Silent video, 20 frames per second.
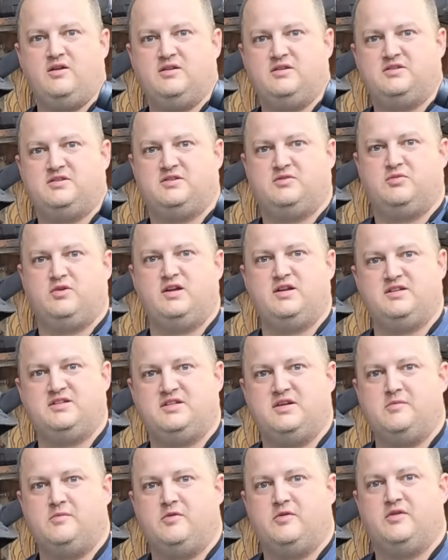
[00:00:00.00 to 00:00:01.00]
Let's
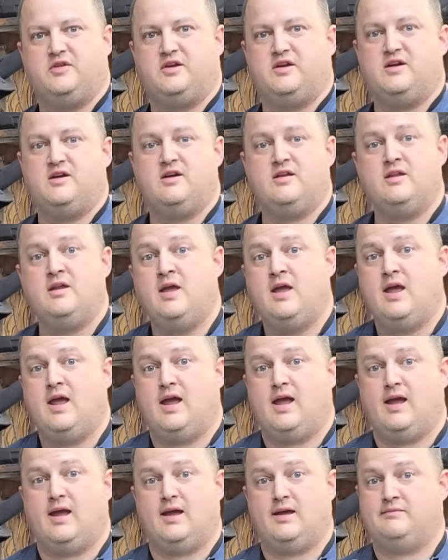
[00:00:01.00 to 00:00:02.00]
reassemble the gun
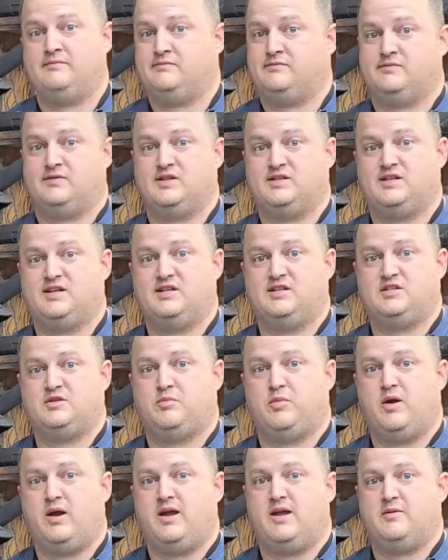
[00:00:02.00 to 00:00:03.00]
and let's get to
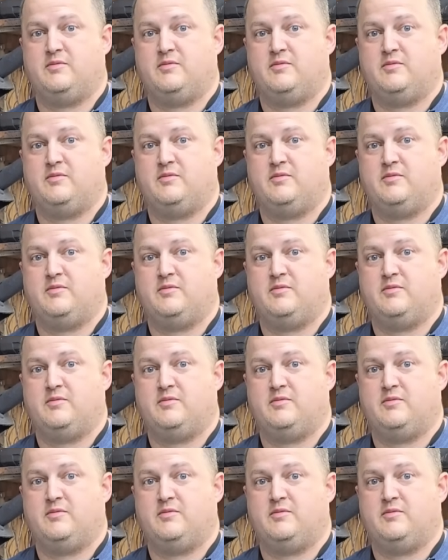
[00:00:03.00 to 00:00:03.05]
spraying.